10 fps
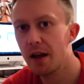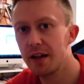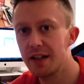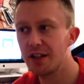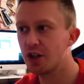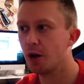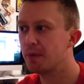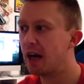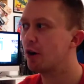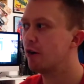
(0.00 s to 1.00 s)
And then to top
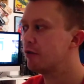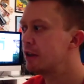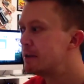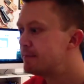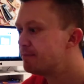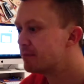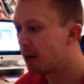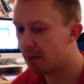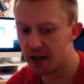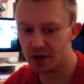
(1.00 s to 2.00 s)
that off,
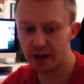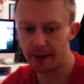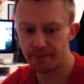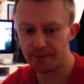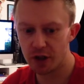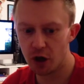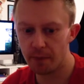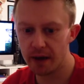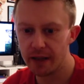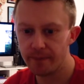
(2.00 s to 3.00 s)
I managed to
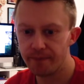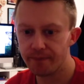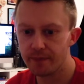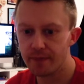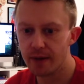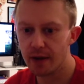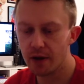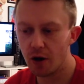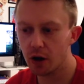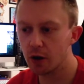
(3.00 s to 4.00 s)
copy
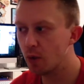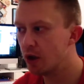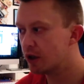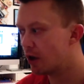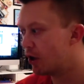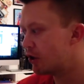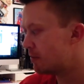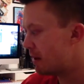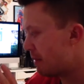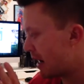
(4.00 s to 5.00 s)
all the work onto
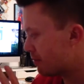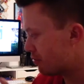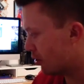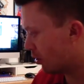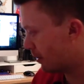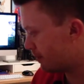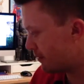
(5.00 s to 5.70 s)
my Mac Pro